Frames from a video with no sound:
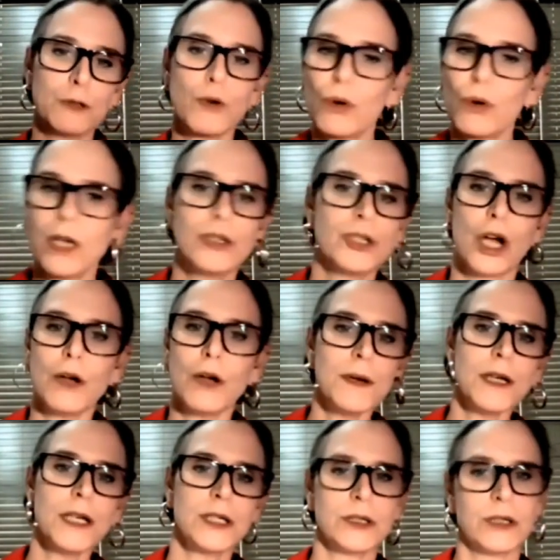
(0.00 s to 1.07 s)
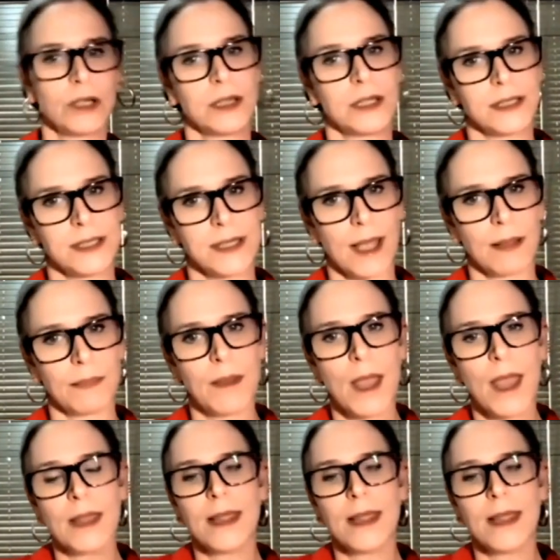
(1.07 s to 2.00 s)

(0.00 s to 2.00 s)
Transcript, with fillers: in Pretoria and Joburg is not the same.